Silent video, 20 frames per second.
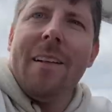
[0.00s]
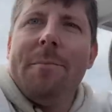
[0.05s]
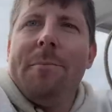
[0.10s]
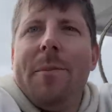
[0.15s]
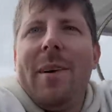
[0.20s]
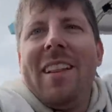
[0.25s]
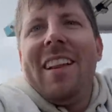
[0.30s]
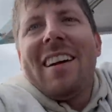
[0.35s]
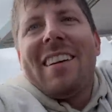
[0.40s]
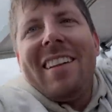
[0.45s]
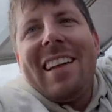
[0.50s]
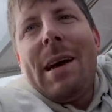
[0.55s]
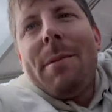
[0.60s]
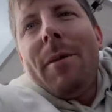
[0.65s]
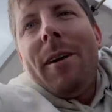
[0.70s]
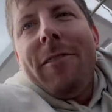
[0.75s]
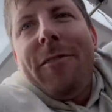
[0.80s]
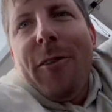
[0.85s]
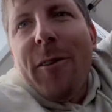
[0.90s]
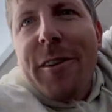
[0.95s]
But luckily I
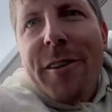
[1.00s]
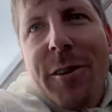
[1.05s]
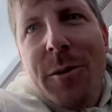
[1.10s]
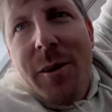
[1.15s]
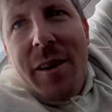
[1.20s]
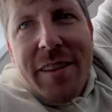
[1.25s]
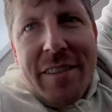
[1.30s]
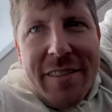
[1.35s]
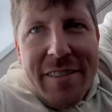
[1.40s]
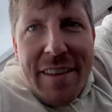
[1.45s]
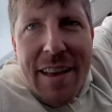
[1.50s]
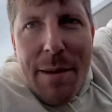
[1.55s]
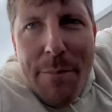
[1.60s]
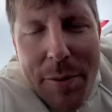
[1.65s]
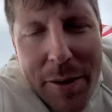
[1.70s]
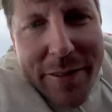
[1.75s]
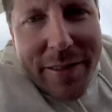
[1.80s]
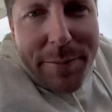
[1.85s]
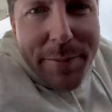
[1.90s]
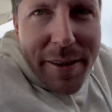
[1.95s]
bought 4 new ones at
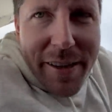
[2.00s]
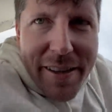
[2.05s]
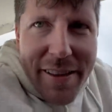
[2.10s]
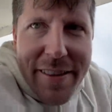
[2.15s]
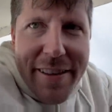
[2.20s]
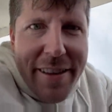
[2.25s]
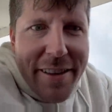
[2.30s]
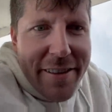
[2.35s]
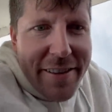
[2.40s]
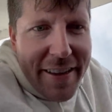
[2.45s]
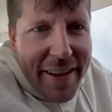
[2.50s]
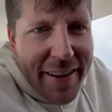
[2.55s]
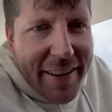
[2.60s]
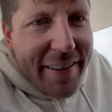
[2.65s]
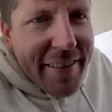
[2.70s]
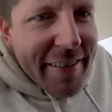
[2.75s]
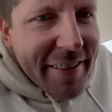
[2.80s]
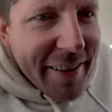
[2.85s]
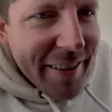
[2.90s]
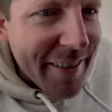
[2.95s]
Biltema the other day,
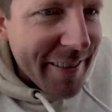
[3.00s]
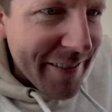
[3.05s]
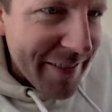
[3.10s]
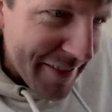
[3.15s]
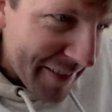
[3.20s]
so